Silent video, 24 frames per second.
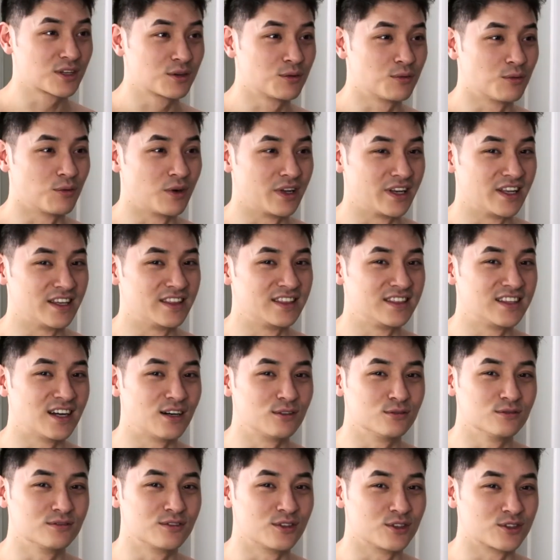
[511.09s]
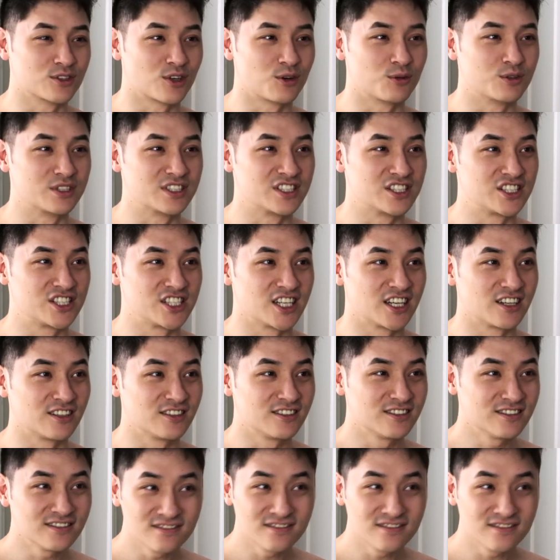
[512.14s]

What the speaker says: When in doubt, there's always gel.